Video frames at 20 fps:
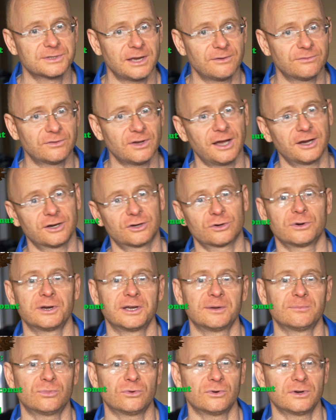I've got
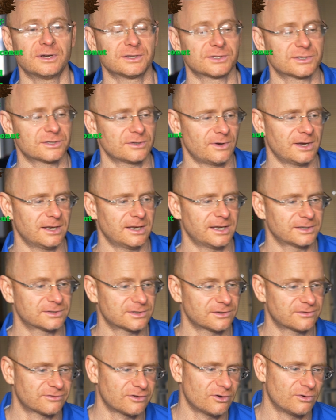growing boys, so I like
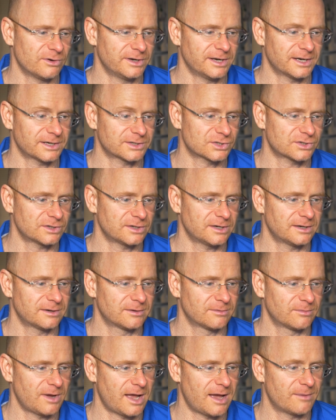to throw in extra
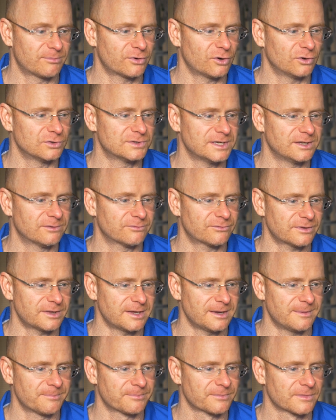protein for
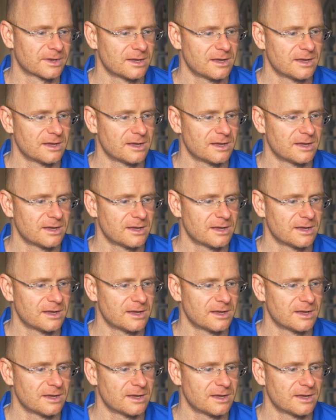them.